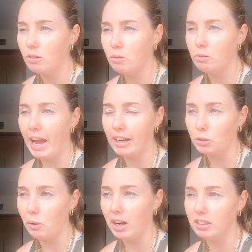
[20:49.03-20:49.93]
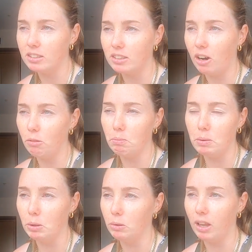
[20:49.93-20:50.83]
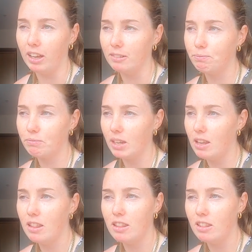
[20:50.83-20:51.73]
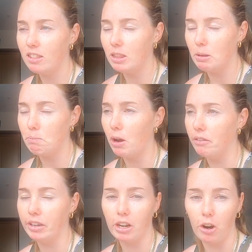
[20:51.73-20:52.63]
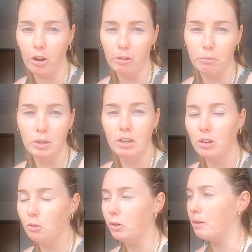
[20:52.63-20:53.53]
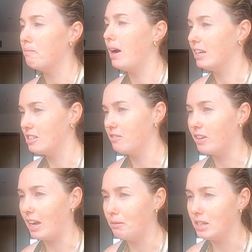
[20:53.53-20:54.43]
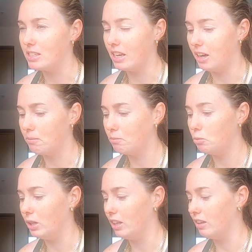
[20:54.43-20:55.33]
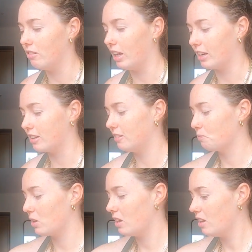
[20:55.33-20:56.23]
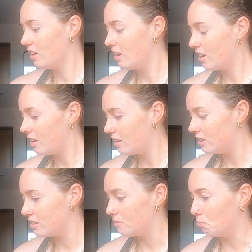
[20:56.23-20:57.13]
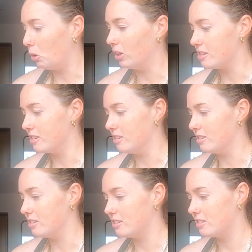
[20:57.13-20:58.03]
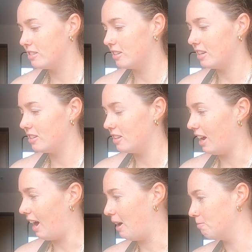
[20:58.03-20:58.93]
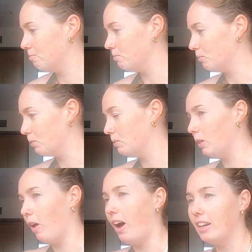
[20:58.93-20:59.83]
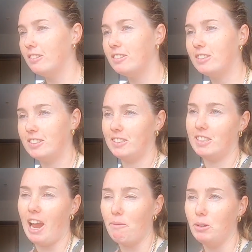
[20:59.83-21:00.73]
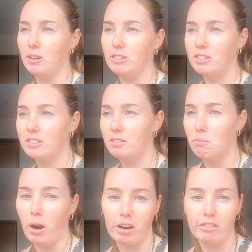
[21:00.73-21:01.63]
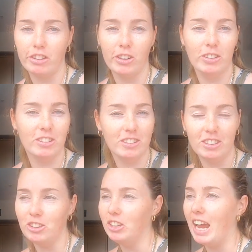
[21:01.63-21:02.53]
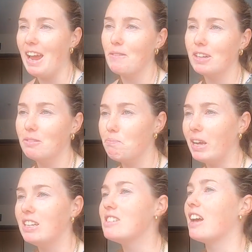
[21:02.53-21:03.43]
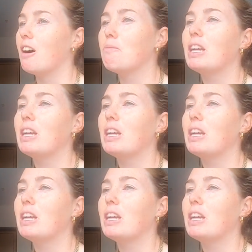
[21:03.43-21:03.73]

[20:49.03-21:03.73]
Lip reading: house-wise, I'd build like the perfect home with a massive gaming setup with like monitors, lights, cameras, microphones, you name it. Big setup, big